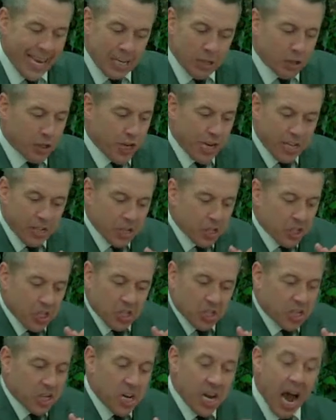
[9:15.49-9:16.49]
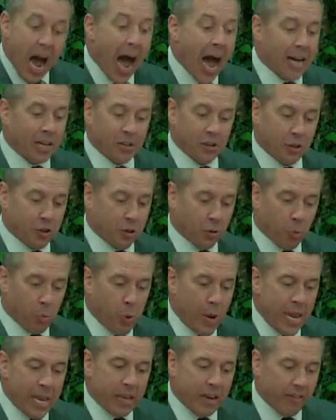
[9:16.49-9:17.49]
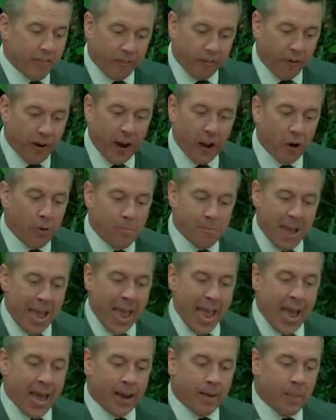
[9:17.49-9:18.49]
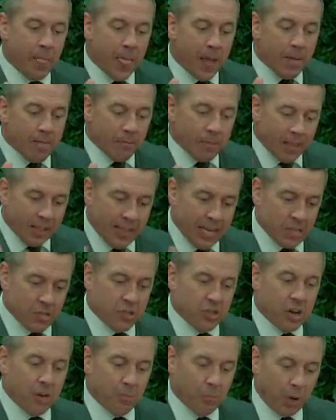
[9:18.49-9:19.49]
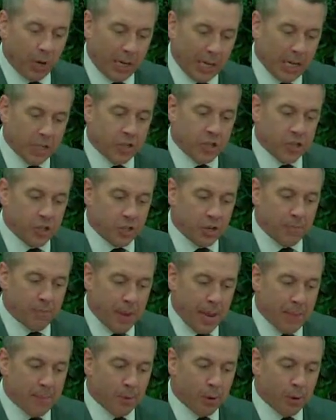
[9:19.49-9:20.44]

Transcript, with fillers: Jesus is not the weak, frail man that some religions and people